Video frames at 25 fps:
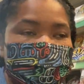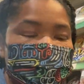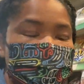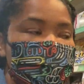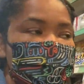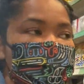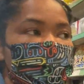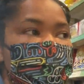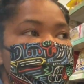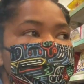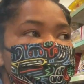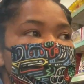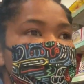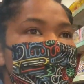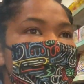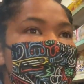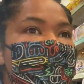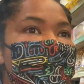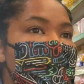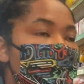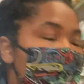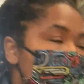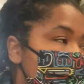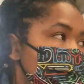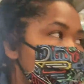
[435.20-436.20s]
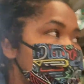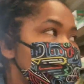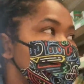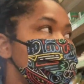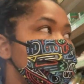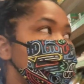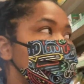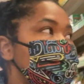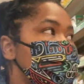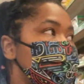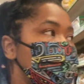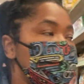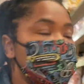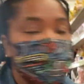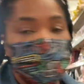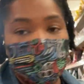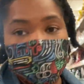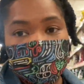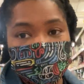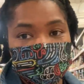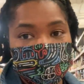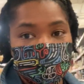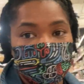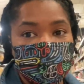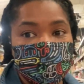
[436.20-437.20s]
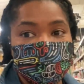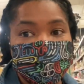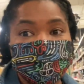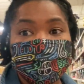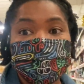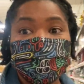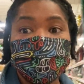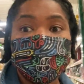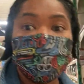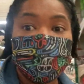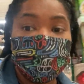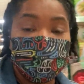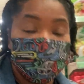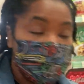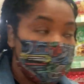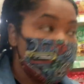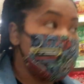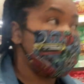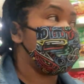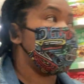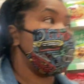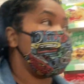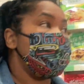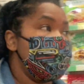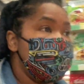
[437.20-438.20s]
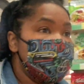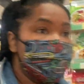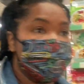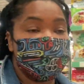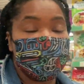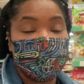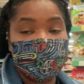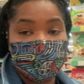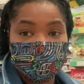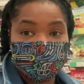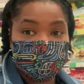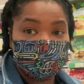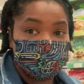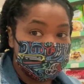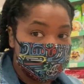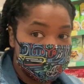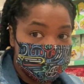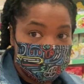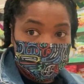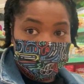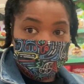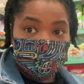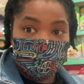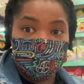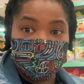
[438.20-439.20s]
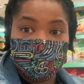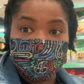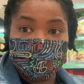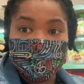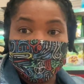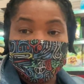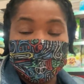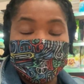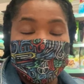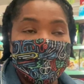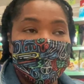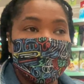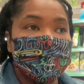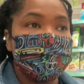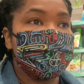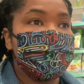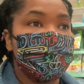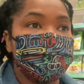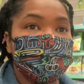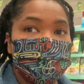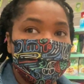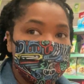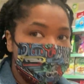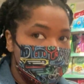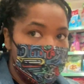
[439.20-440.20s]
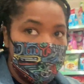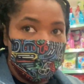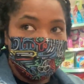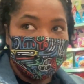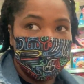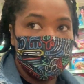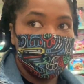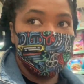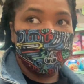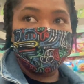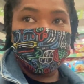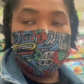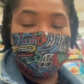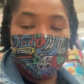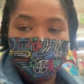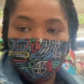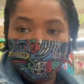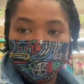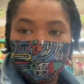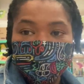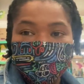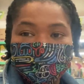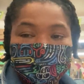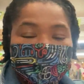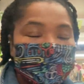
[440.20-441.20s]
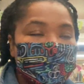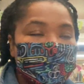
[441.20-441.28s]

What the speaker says: I have access to all of these incredible international foods that remind me of home